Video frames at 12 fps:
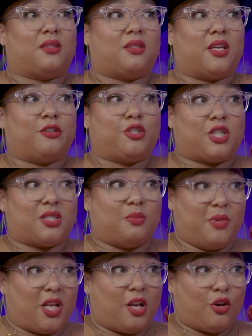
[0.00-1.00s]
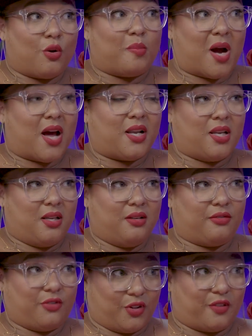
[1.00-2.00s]
They're just meeting your body
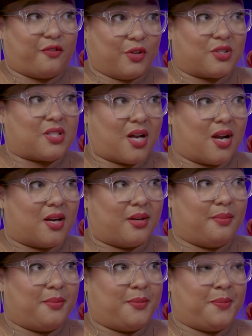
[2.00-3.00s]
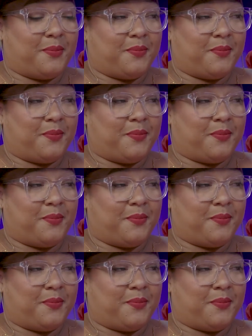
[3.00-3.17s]
for the first time,